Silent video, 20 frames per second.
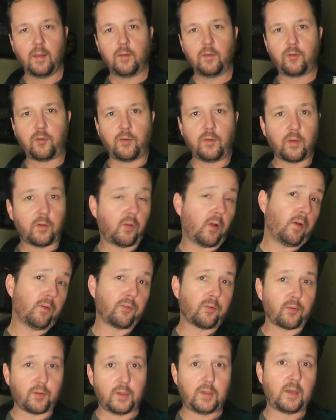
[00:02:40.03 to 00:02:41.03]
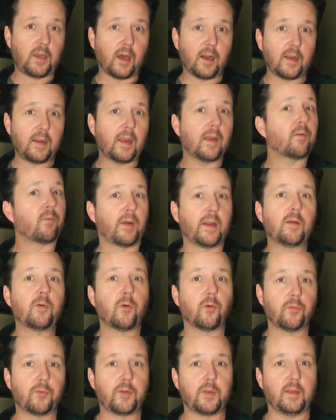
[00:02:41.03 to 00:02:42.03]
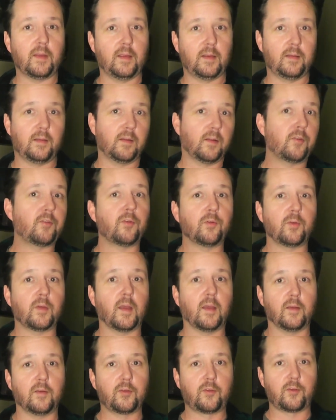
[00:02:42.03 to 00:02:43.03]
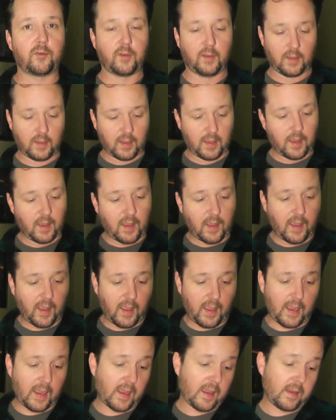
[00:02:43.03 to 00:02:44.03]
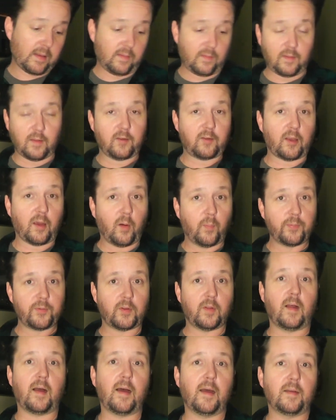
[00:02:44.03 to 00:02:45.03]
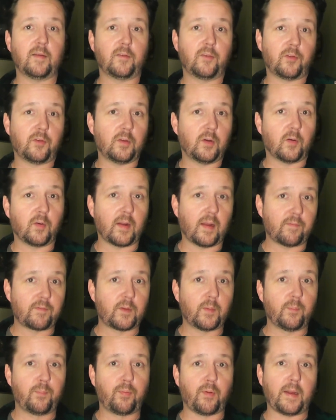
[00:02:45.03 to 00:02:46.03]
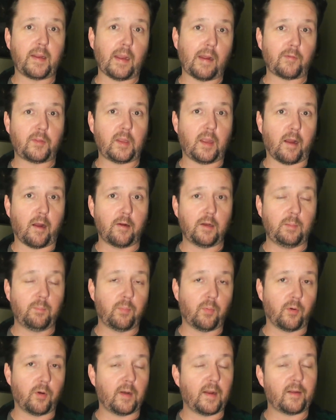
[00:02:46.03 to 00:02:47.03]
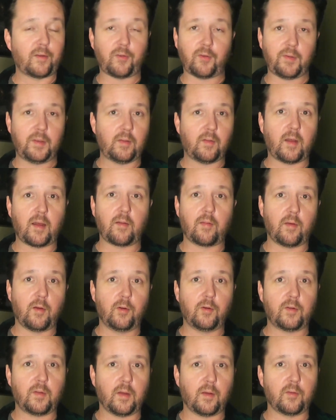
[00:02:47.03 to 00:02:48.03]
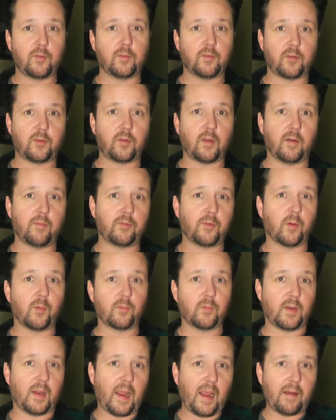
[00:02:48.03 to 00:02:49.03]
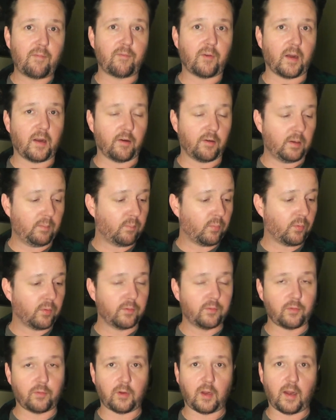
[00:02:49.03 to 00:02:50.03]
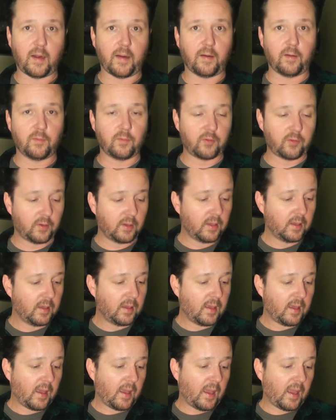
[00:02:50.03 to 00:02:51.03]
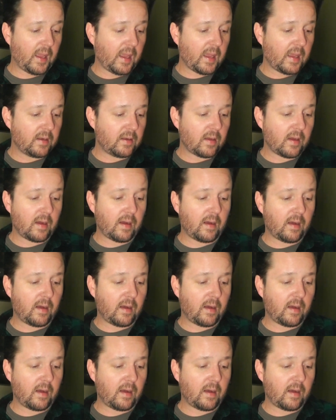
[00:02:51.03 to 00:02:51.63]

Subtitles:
So your clothes are gonna get wrinkled in the suitcase. And this helps a lot, so you don't have to break out the ironing board. Actually, a lot of the hotels and stuff don't have ironing boards or irons. And